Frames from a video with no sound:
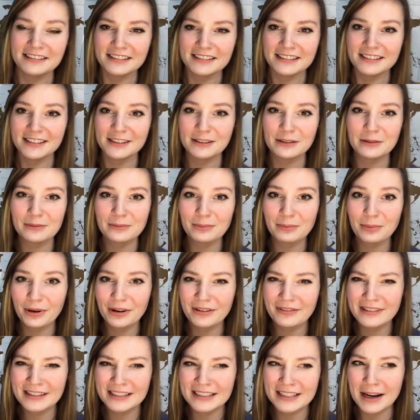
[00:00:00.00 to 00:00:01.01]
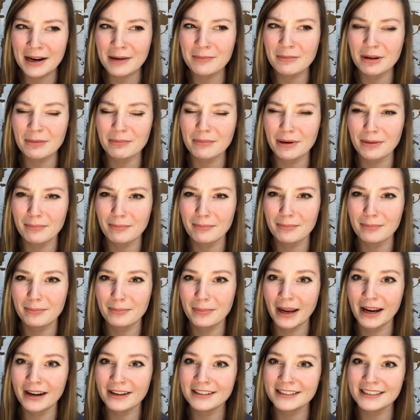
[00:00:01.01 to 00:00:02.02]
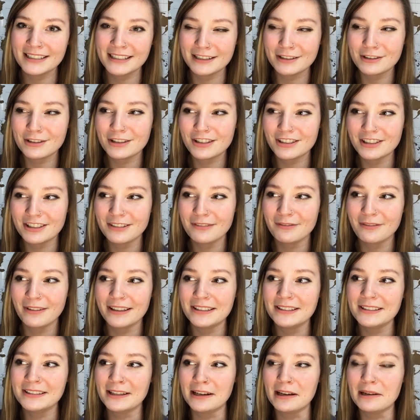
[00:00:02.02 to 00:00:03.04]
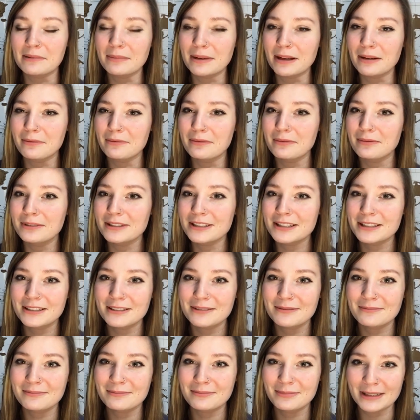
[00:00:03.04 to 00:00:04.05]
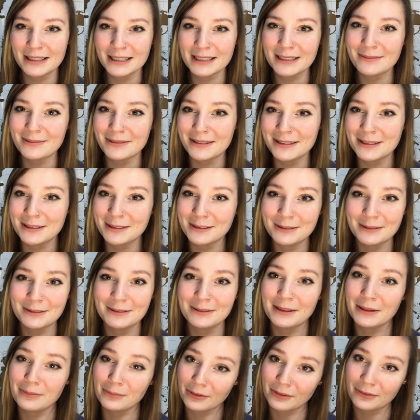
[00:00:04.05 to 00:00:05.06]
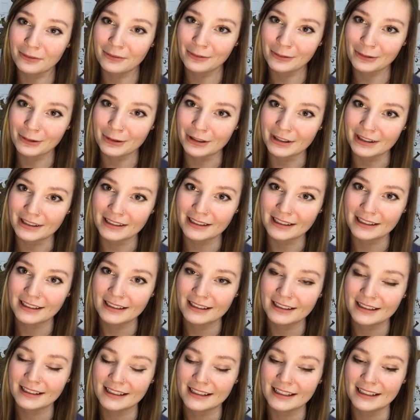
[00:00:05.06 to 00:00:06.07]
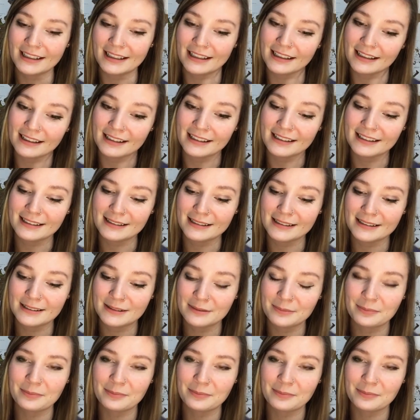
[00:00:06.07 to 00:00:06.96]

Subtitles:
So perfect timing, my parents actually just FaceTimed me, which brings me to number 4 is